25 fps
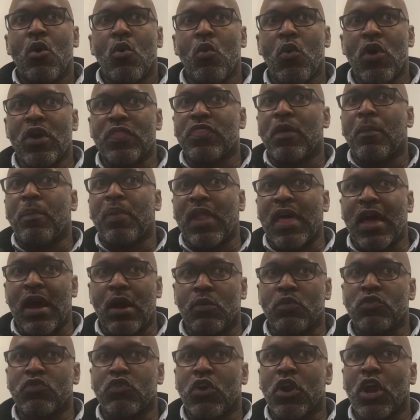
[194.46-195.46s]
what the
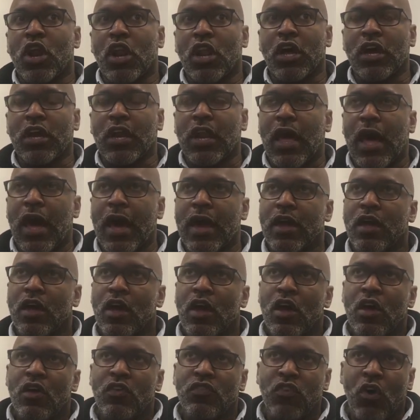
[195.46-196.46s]
plan was going to look like.
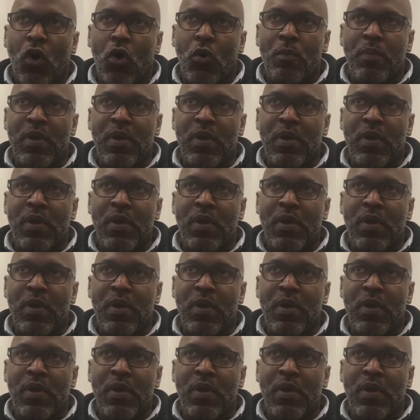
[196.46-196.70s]
So